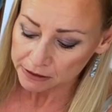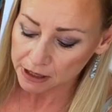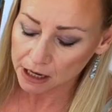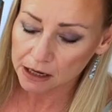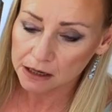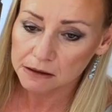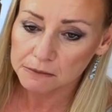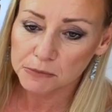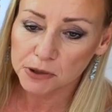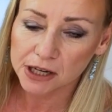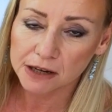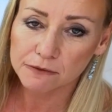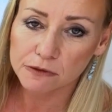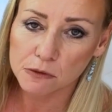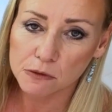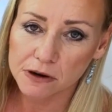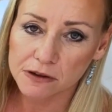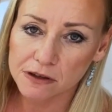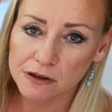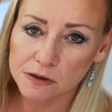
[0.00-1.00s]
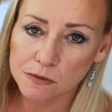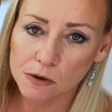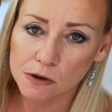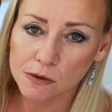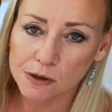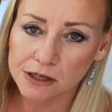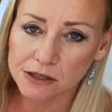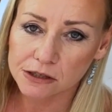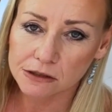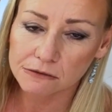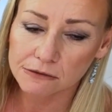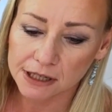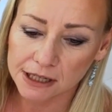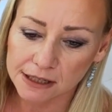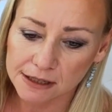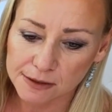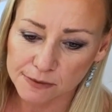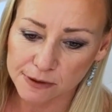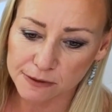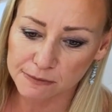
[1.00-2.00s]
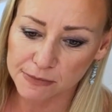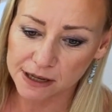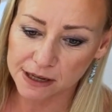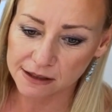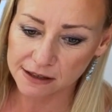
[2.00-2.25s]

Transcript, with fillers: then book in for one of those one question readings with me.